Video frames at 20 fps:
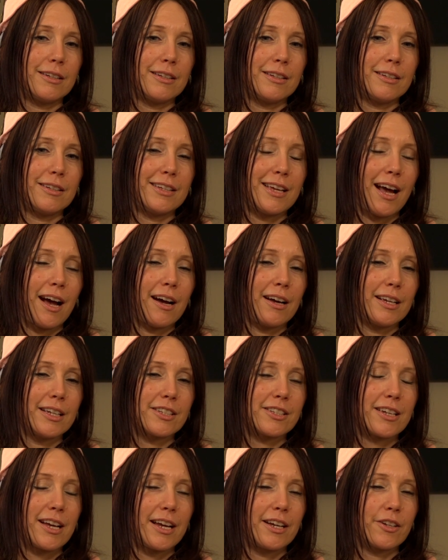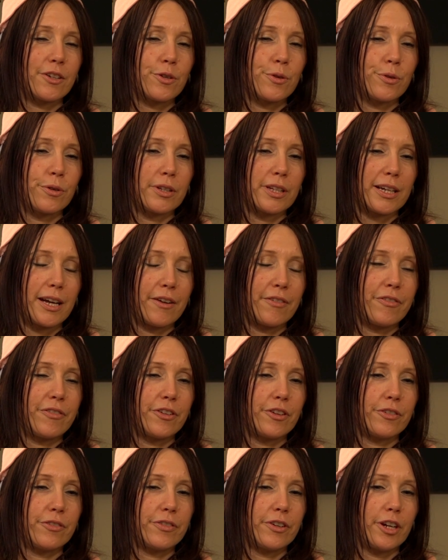yeah, it's kind of cool. Like I
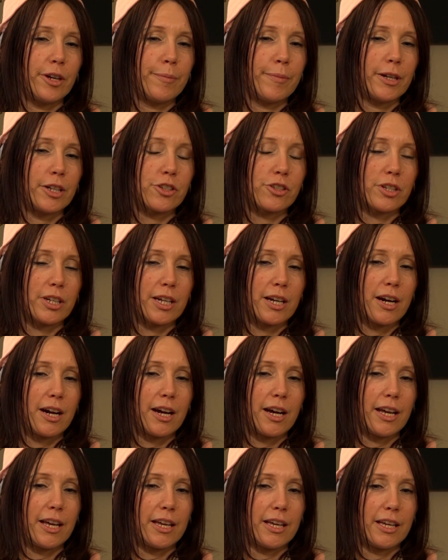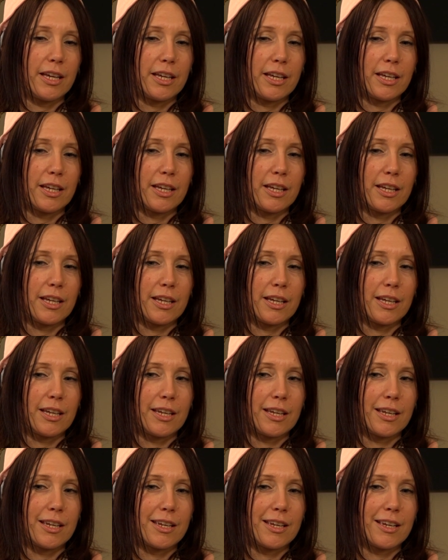feel very much like I've
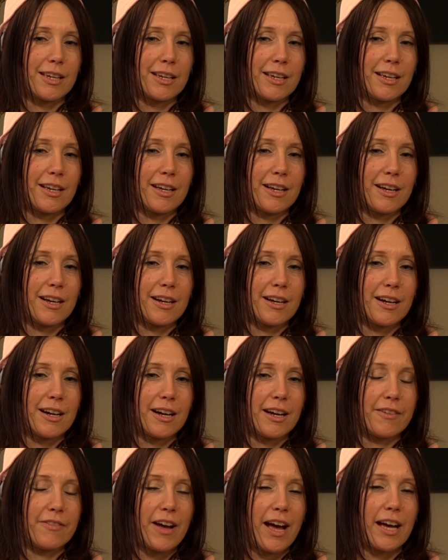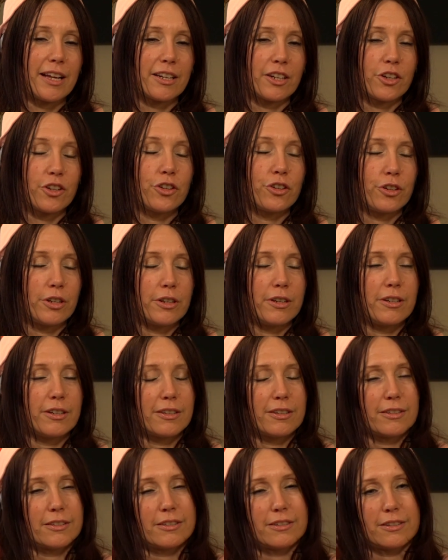had a good
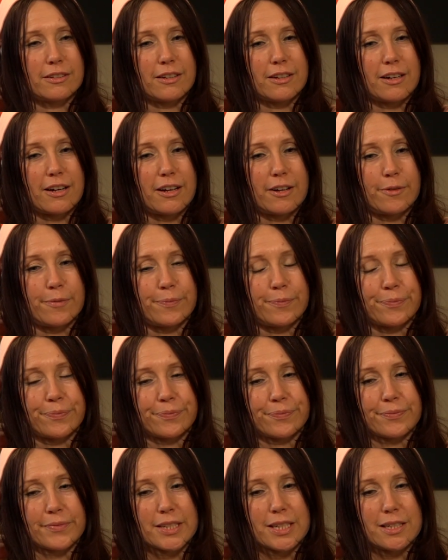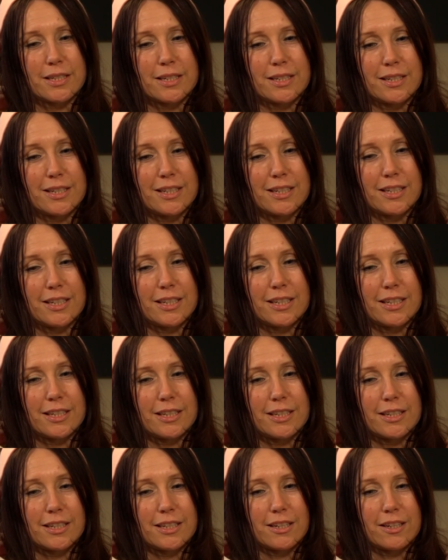um
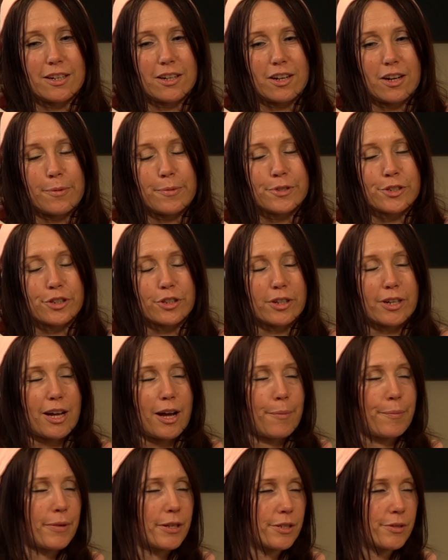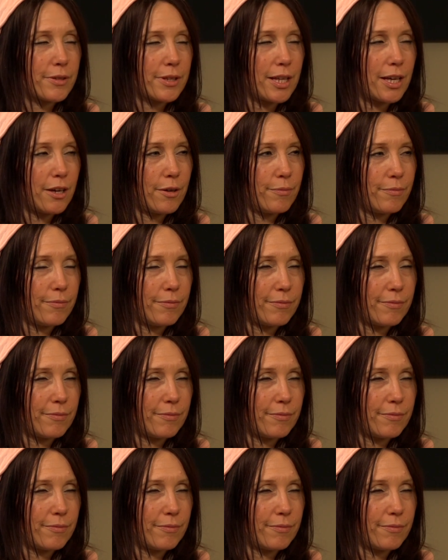almost a good compass with him.